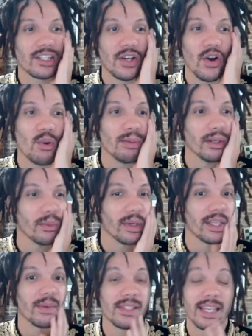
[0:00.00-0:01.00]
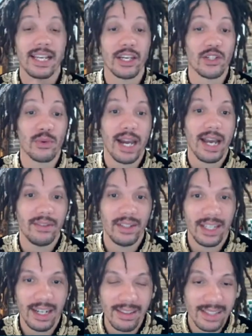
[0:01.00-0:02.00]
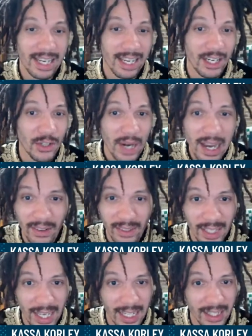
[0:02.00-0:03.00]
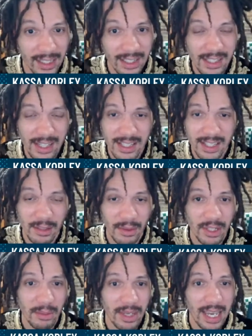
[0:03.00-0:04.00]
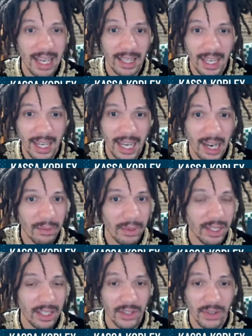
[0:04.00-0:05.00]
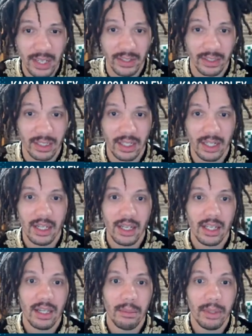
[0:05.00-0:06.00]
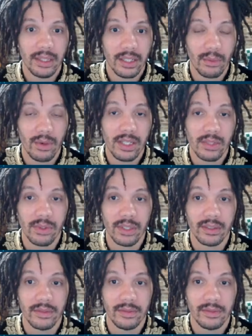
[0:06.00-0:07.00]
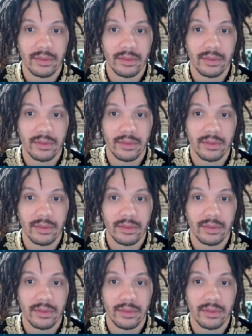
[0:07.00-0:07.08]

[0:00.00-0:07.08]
October where there was like a drought, and I was like, a drought? Like, this isn't supposed to be LA. How are we in a drought? But there was one.